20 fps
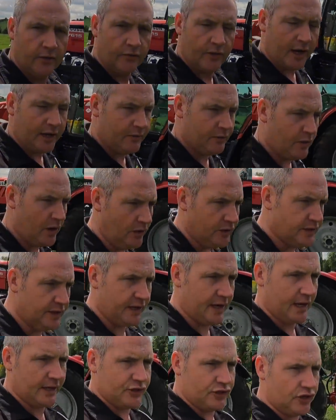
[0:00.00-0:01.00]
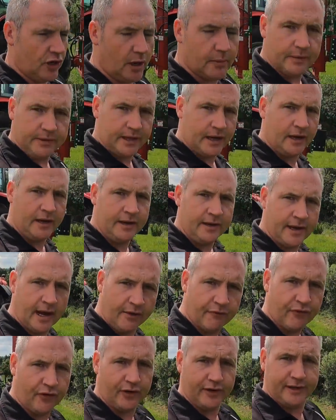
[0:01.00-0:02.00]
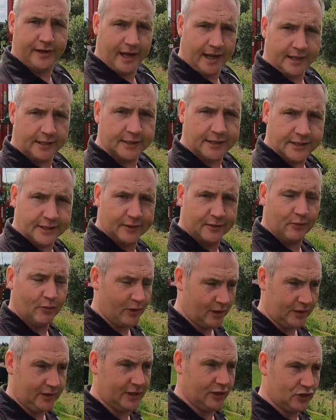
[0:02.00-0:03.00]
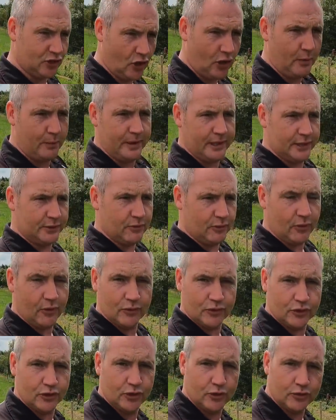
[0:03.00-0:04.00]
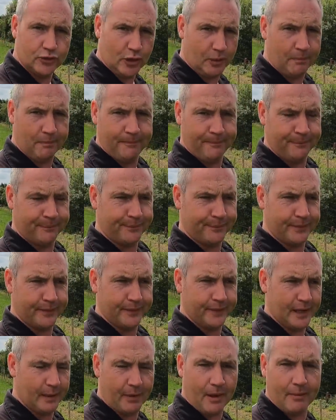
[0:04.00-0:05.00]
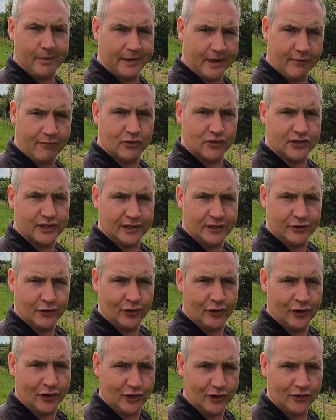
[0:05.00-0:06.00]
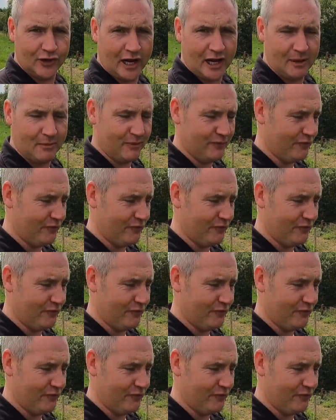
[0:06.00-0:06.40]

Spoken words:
Right, we're on to the next job, and you never guess what the job is we're going to do. Something you've probably never seen done on our channel